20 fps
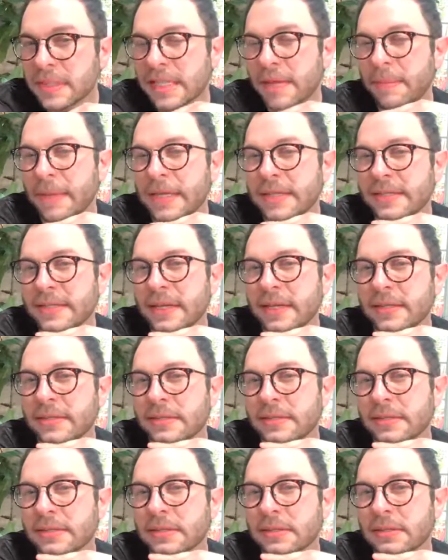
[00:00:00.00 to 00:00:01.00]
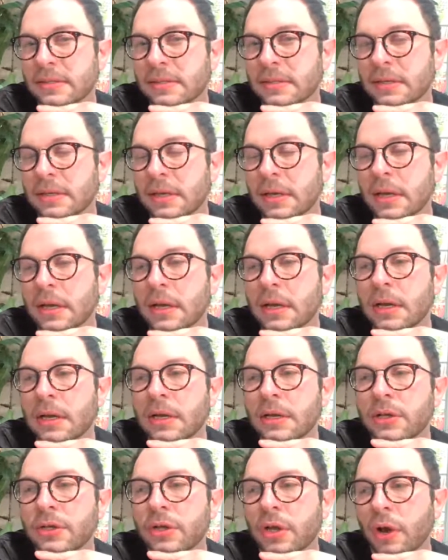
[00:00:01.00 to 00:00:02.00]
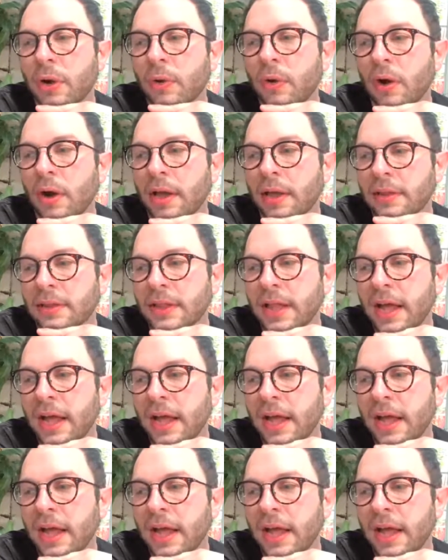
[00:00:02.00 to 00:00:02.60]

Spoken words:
Does that make sense? In